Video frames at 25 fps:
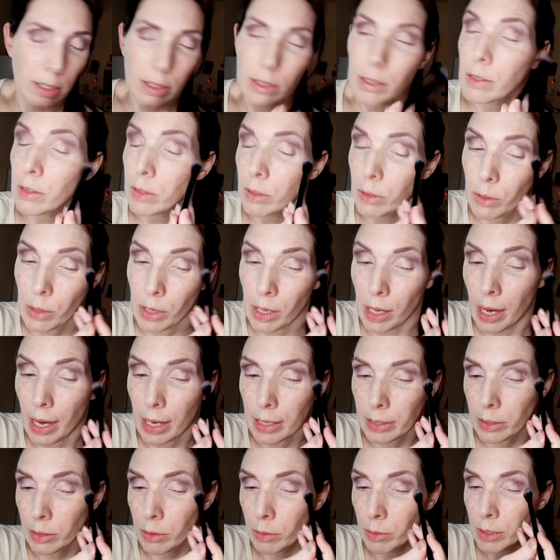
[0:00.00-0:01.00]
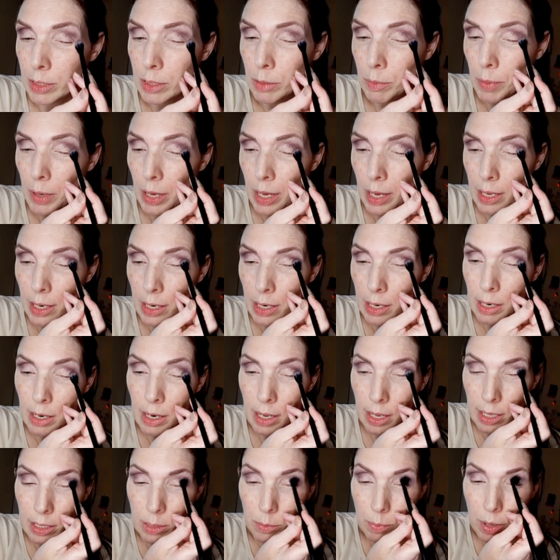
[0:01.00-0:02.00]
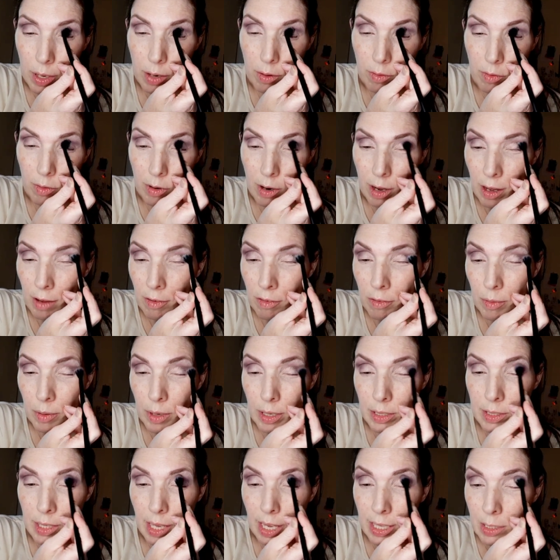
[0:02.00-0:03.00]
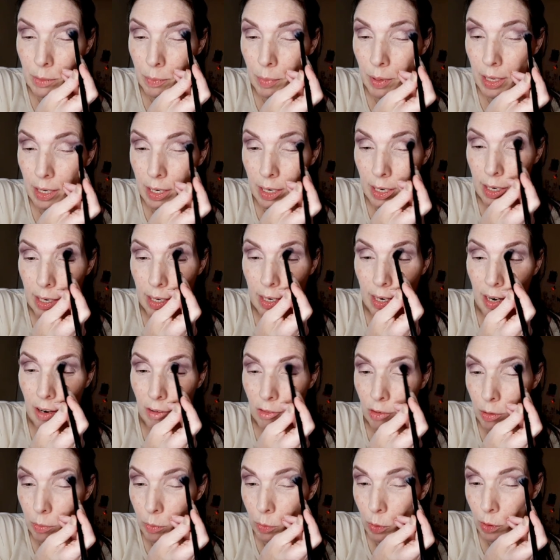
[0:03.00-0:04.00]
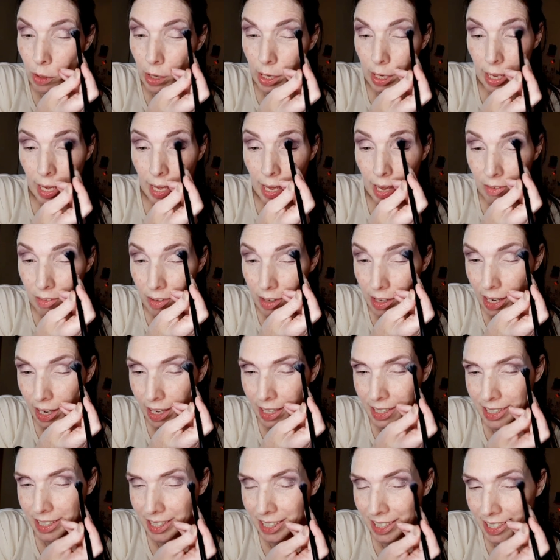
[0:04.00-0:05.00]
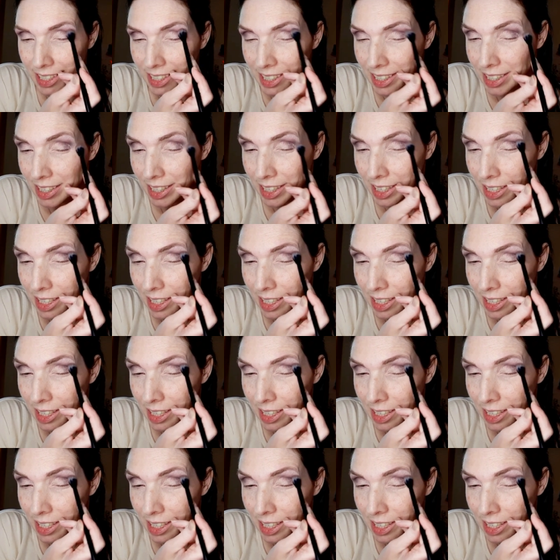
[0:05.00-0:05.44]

So yeah, so it's been rough because that's been every morning. I haven't gotten